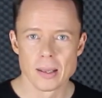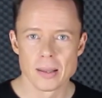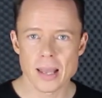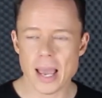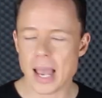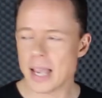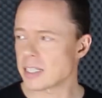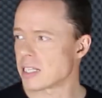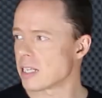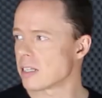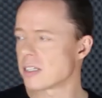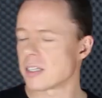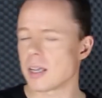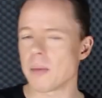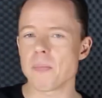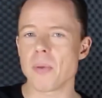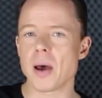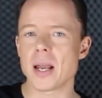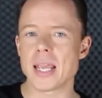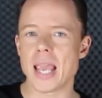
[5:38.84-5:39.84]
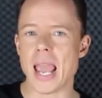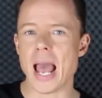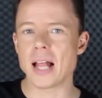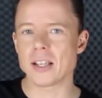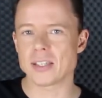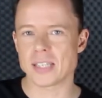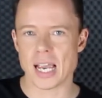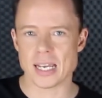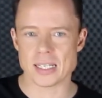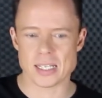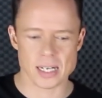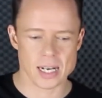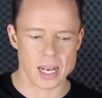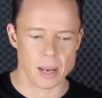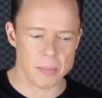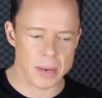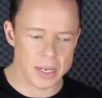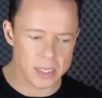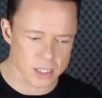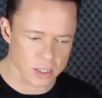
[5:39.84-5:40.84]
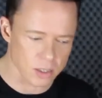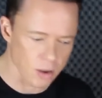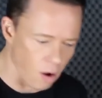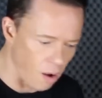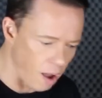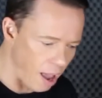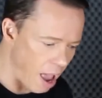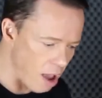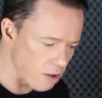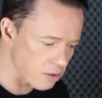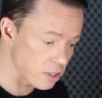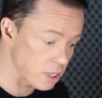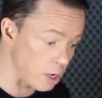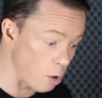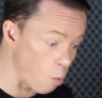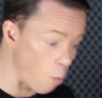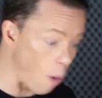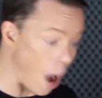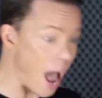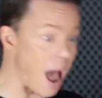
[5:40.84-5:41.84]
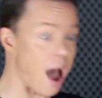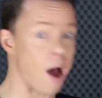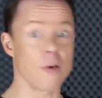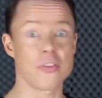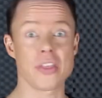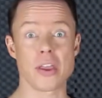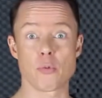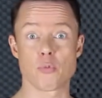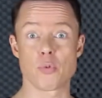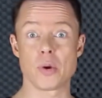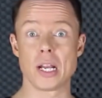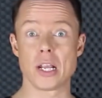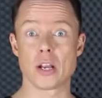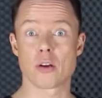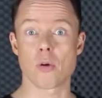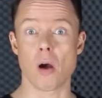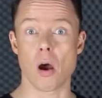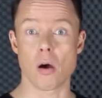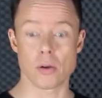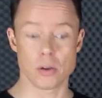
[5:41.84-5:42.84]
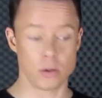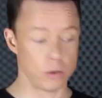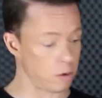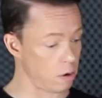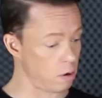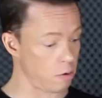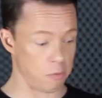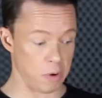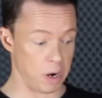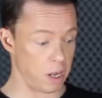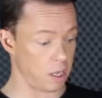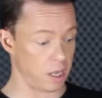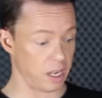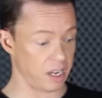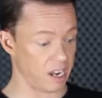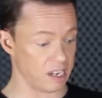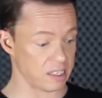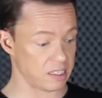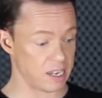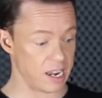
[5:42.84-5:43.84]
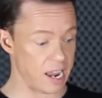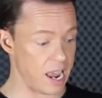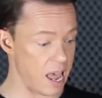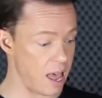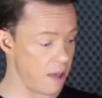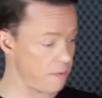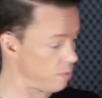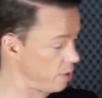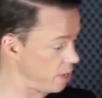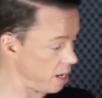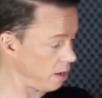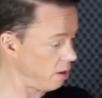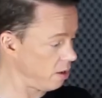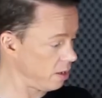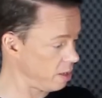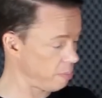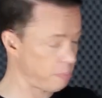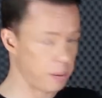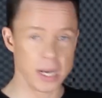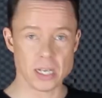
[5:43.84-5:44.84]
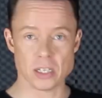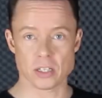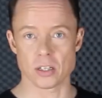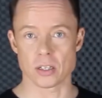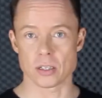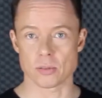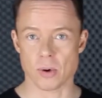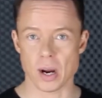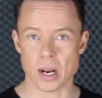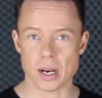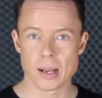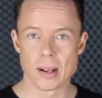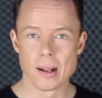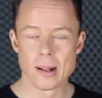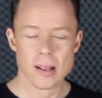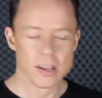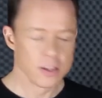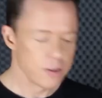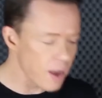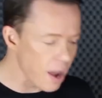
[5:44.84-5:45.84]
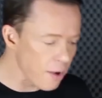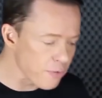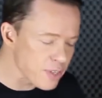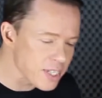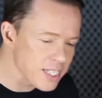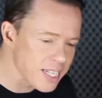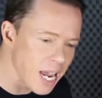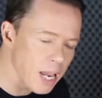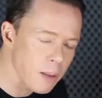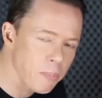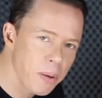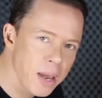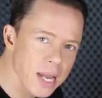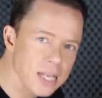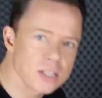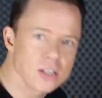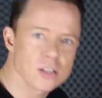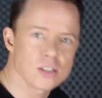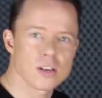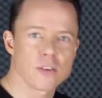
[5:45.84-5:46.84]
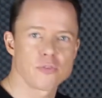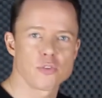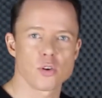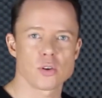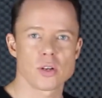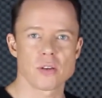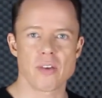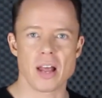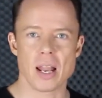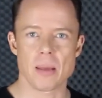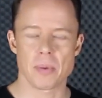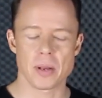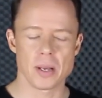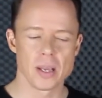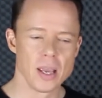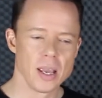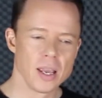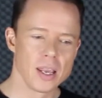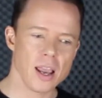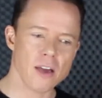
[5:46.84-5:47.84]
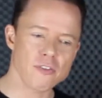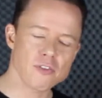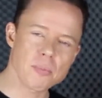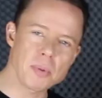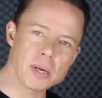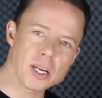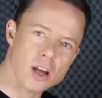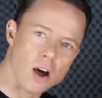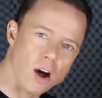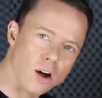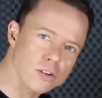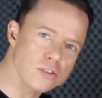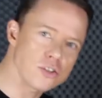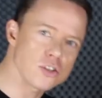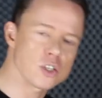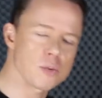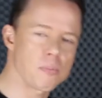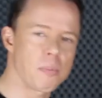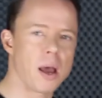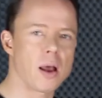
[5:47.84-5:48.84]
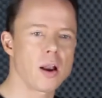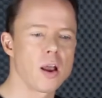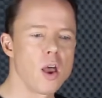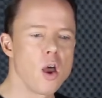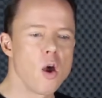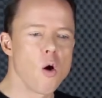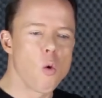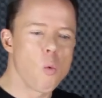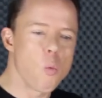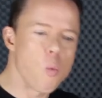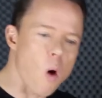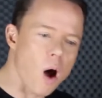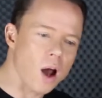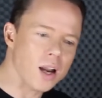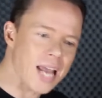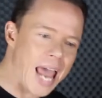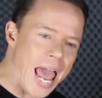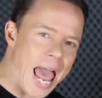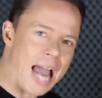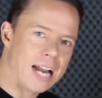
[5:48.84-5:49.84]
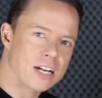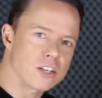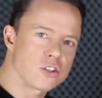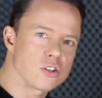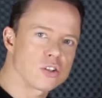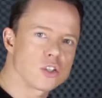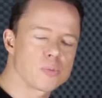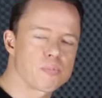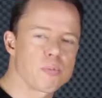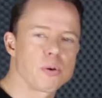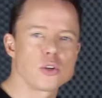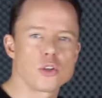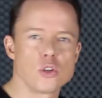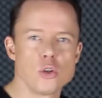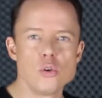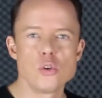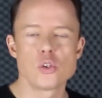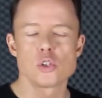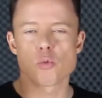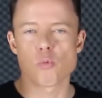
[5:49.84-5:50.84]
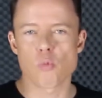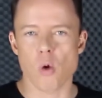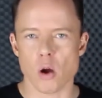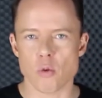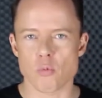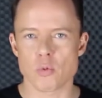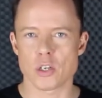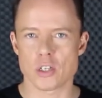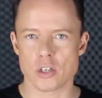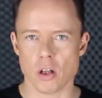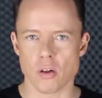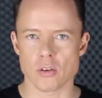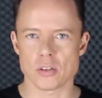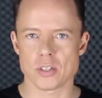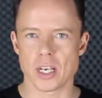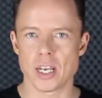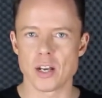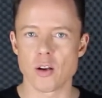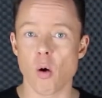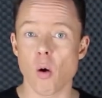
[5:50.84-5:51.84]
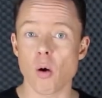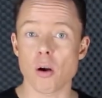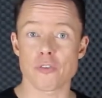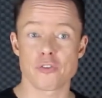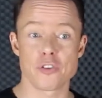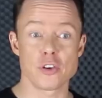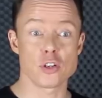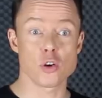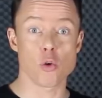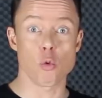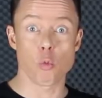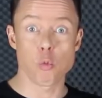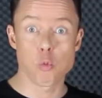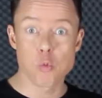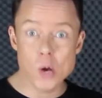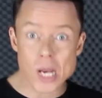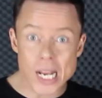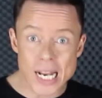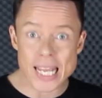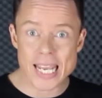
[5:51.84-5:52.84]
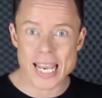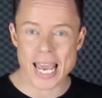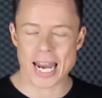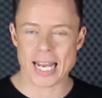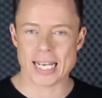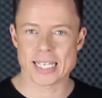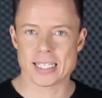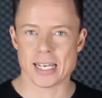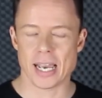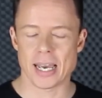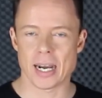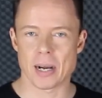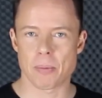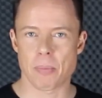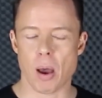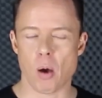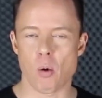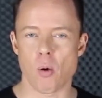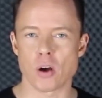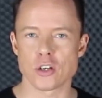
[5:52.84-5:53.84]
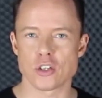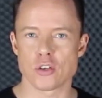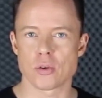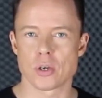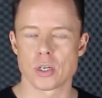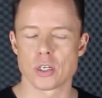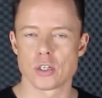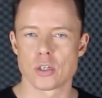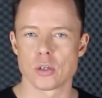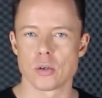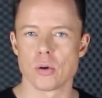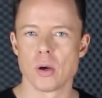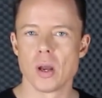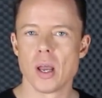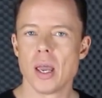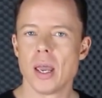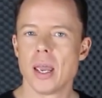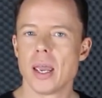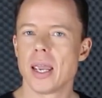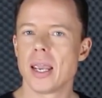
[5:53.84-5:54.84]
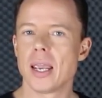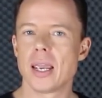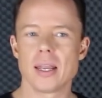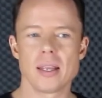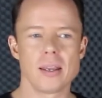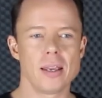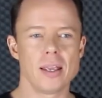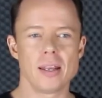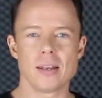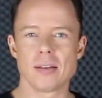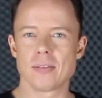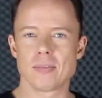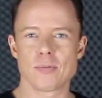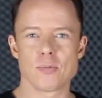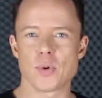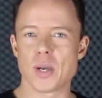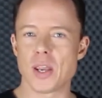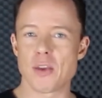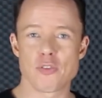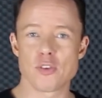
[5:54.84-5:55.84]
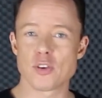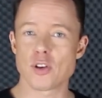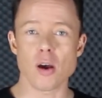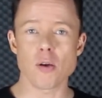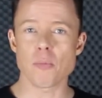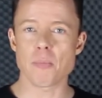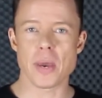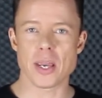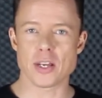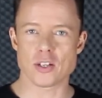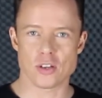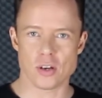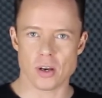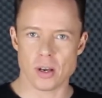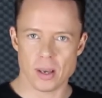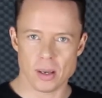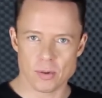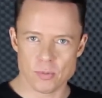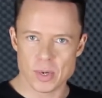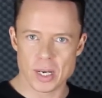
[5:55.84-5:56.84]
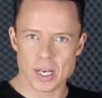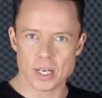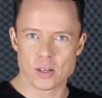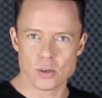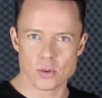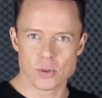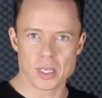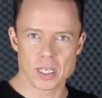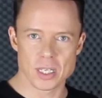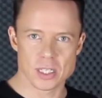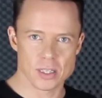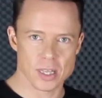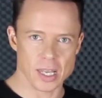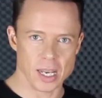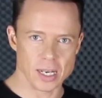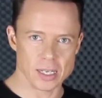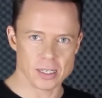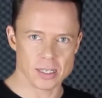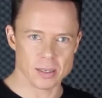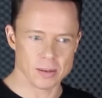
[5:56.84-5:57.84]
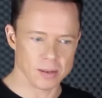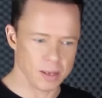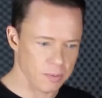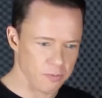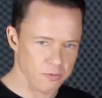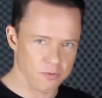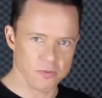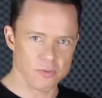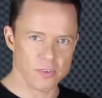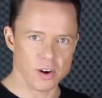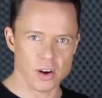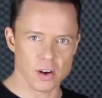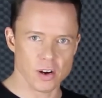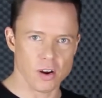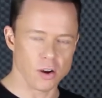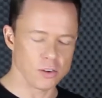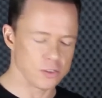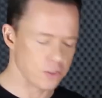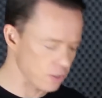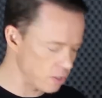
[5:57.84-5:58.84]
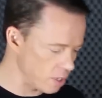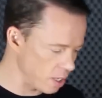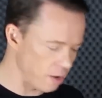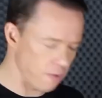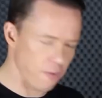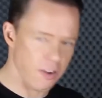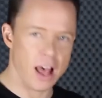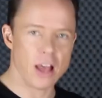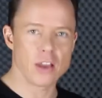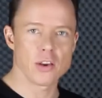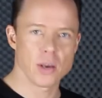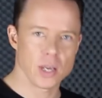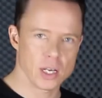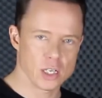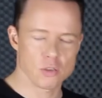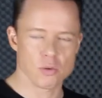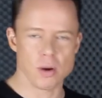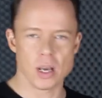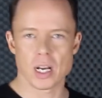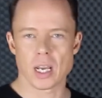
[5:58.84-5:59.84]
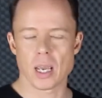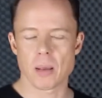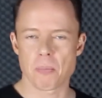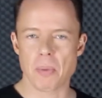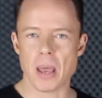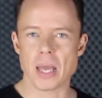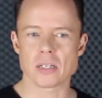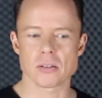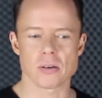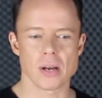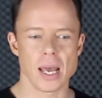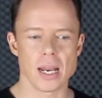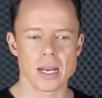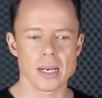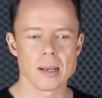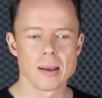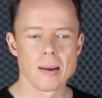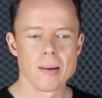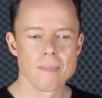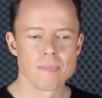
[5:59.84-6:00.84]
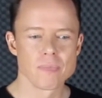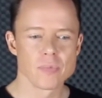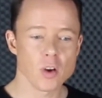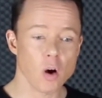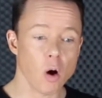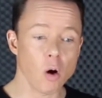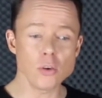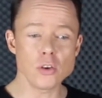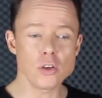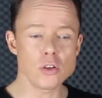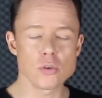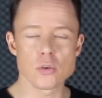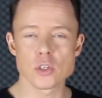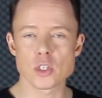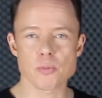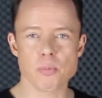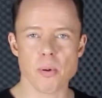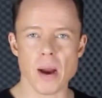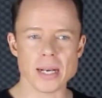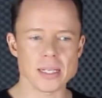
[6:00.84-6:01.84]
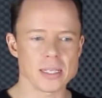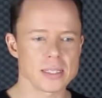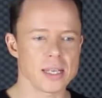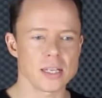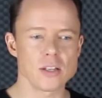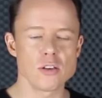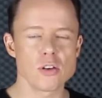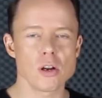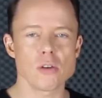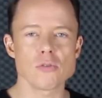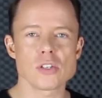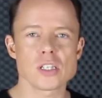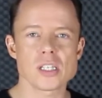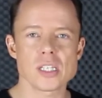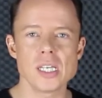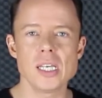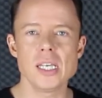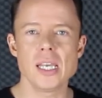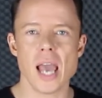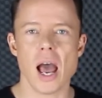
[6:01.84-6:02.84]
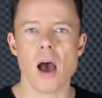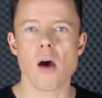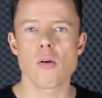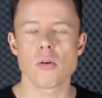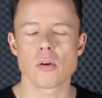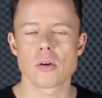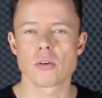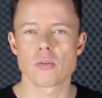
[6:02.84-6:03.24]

There has to, somebody else has to come into your house and say, wow, they've really grown. And you go, well, I guess they have when I look at the pictures, right? You have to take pictures of your development. You have to be conscious about what actions produce what results in order for you to really get excited about what you can do. If you don't measure and really do these things and very conscious and evaluate and try to get better at it, all you do is practice and you don't see how